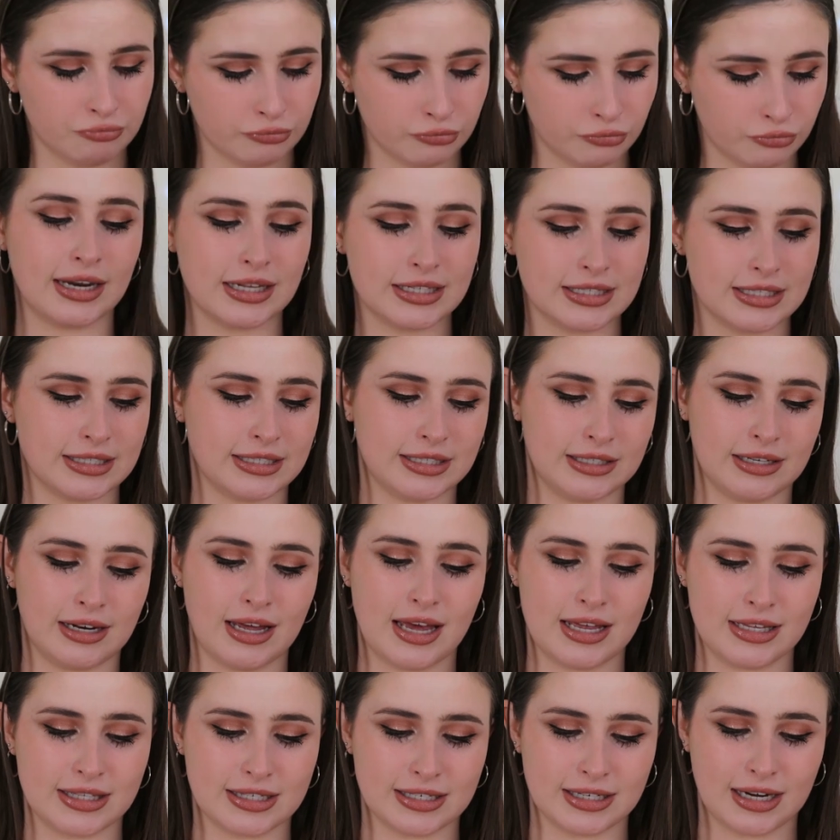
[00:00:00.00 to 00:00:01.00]
and
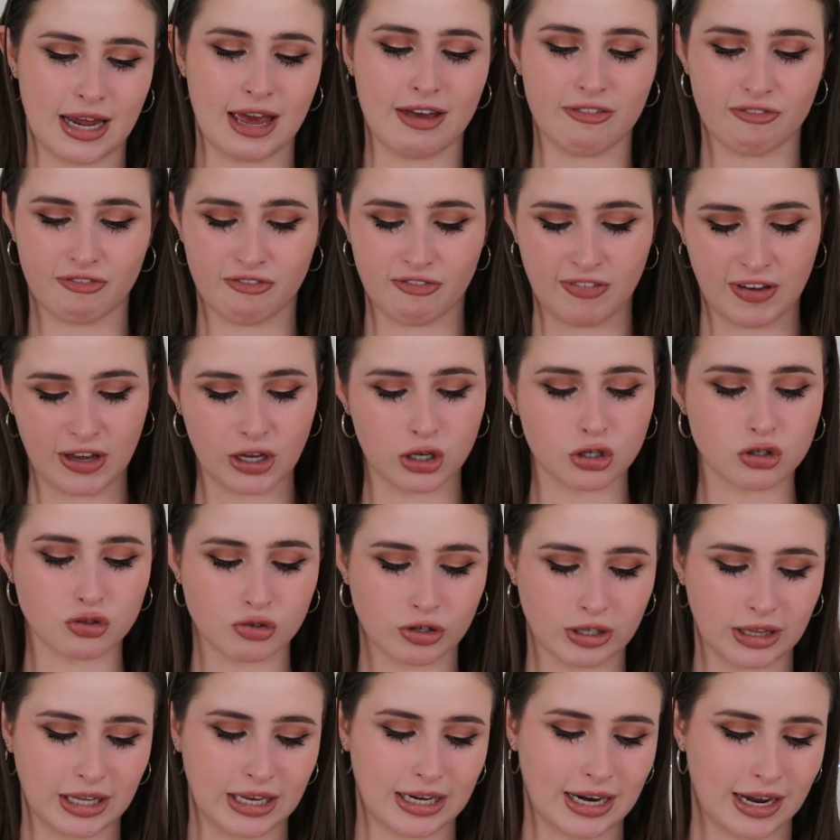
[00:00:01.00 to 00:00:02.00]
it feels
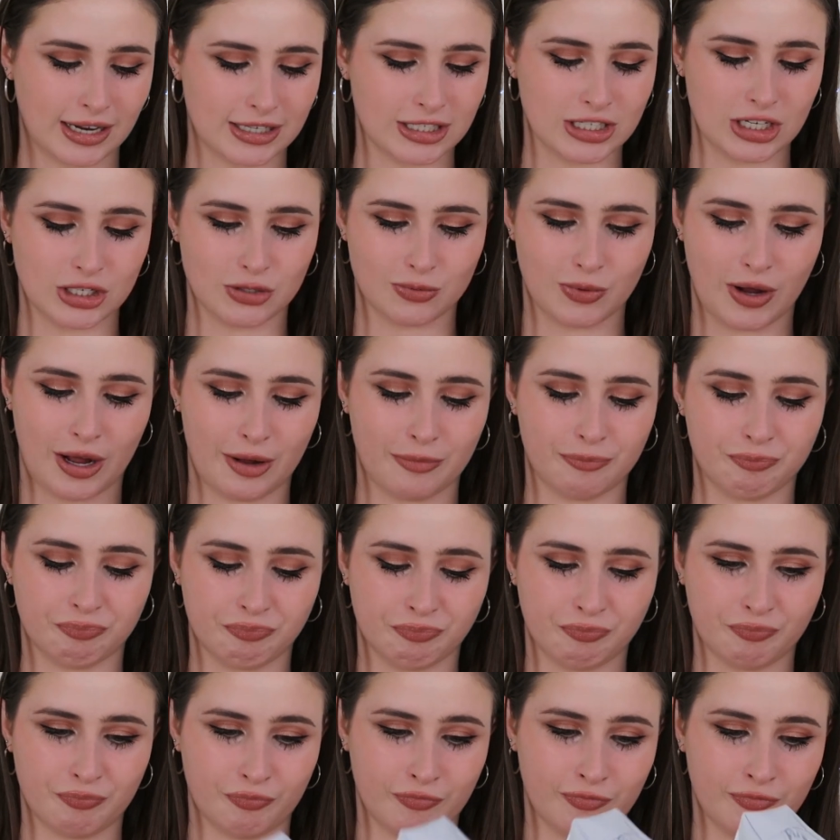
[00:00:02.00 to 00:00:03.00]
really nice as well,
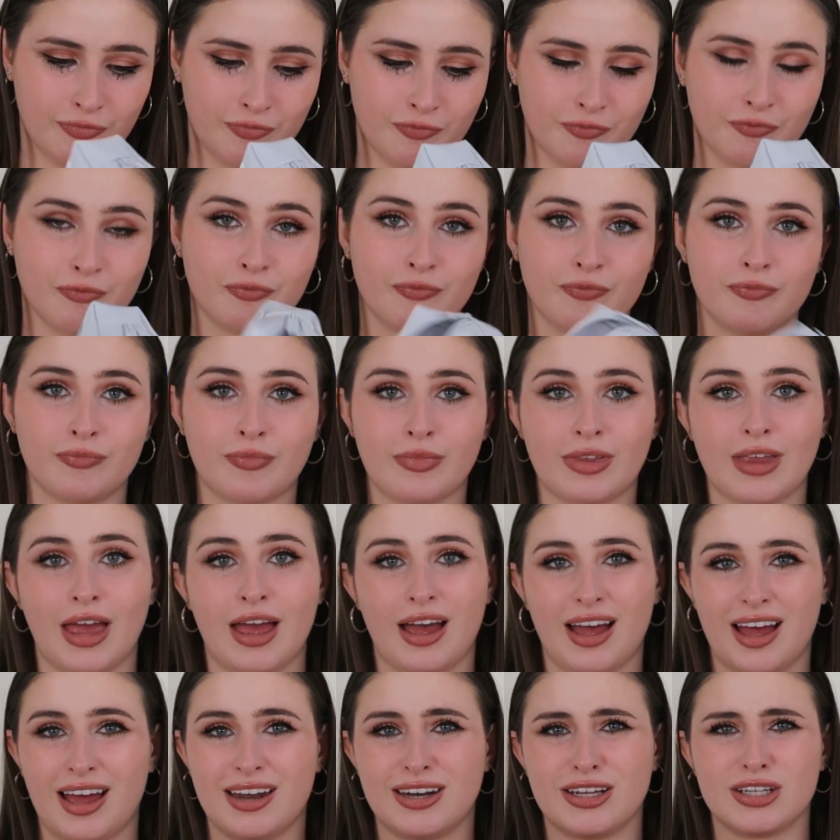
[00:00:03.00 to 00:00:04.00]

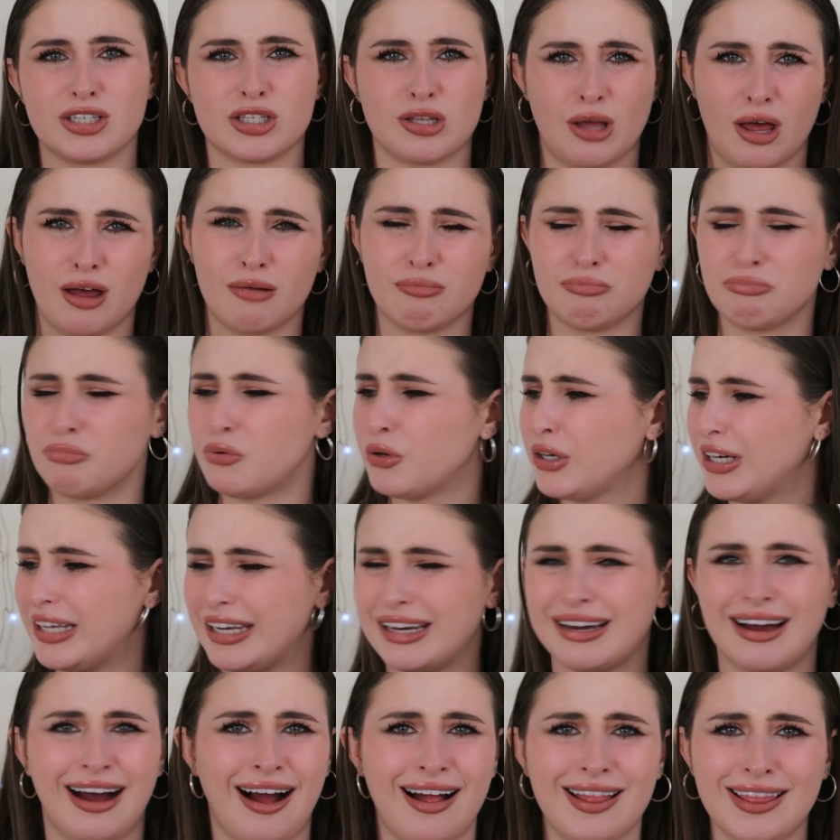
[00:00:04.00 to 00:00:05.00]
and it's pretty
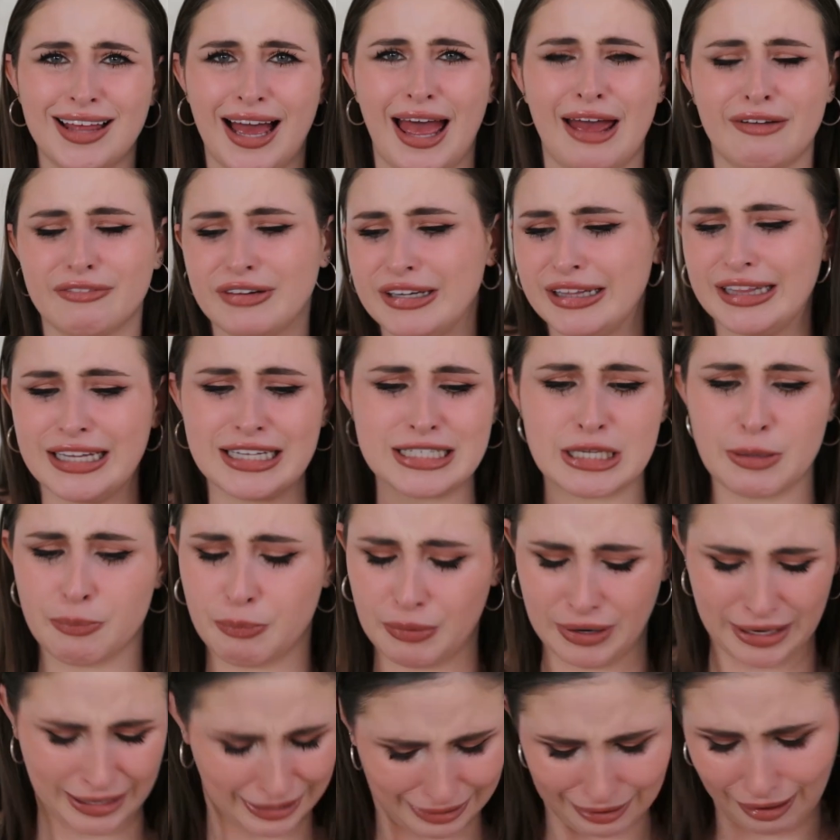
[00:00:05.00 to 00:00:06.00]
color. Everything's a
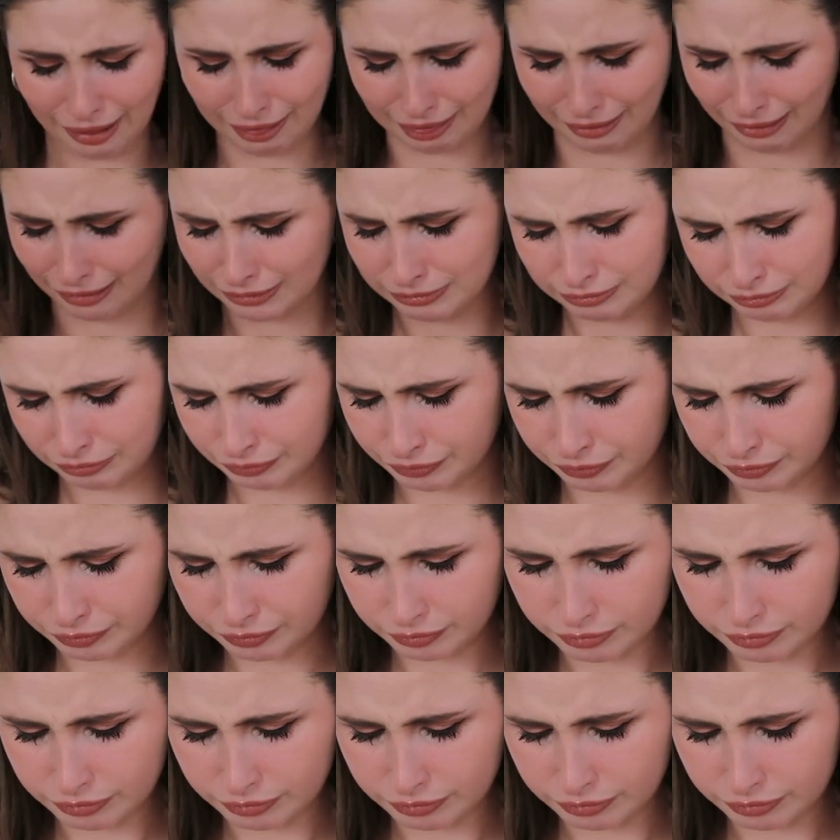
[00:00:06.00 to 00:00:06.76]
pretty color. So